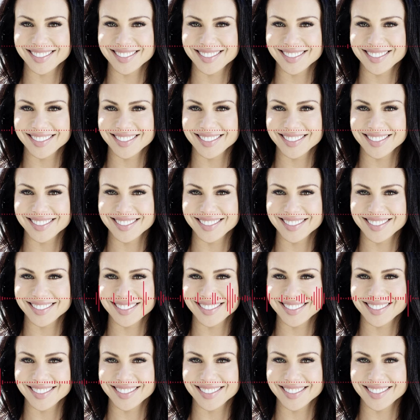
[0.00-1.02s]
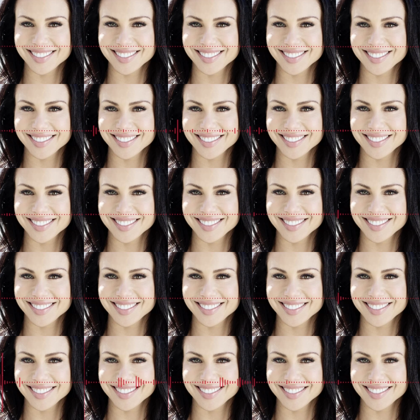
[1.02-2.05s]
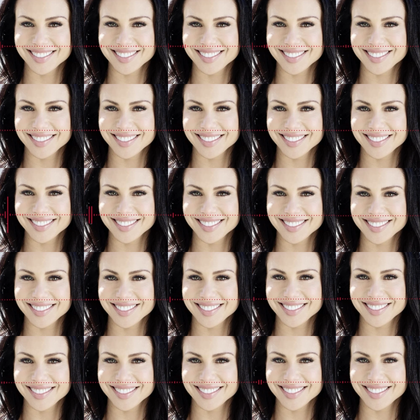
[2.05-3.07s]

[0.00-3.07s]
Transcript: you know, you start, you know, between 40 and 50,